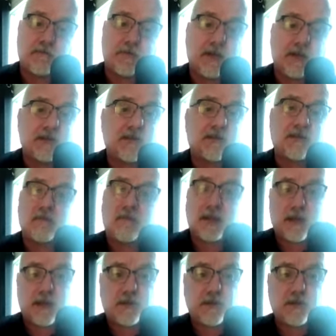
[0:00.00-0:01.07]
It doesn't
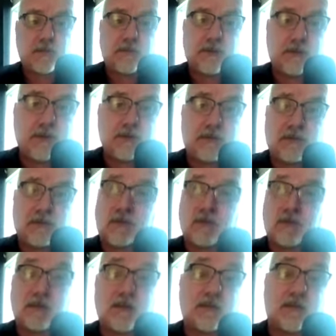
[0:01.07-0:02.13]
matter your belief system.
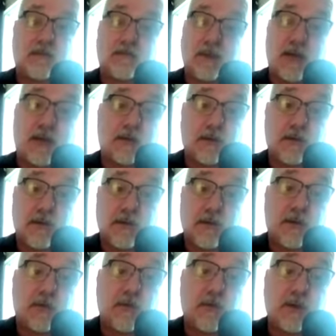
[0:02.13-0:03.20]
It doesn't matter
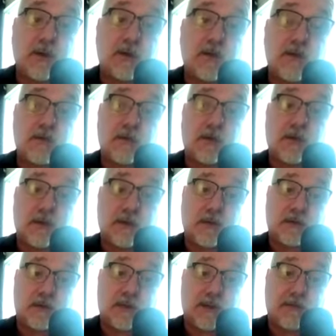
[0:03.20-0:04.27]
where you are in
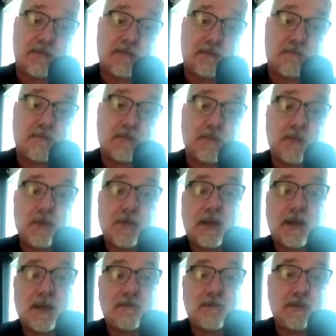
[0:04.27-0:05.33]
your life. You
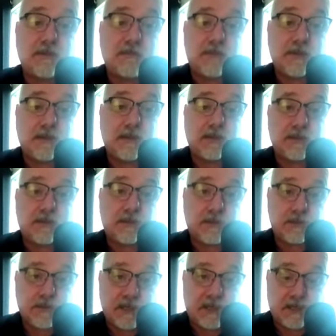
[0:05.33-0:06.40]
have the ability to
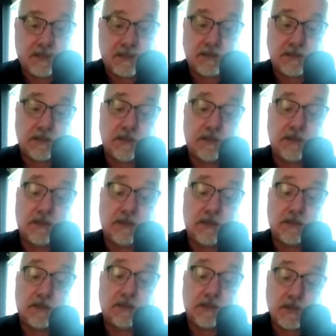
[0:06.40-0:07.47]
change,
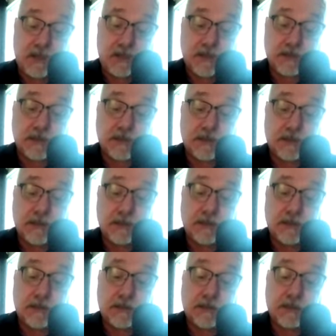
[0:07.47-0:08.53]
to change.
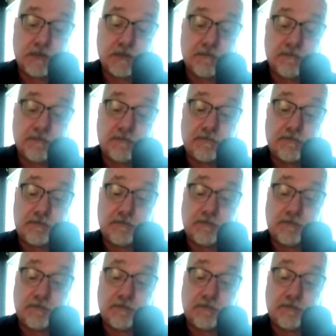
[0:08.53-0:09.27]
Hmm.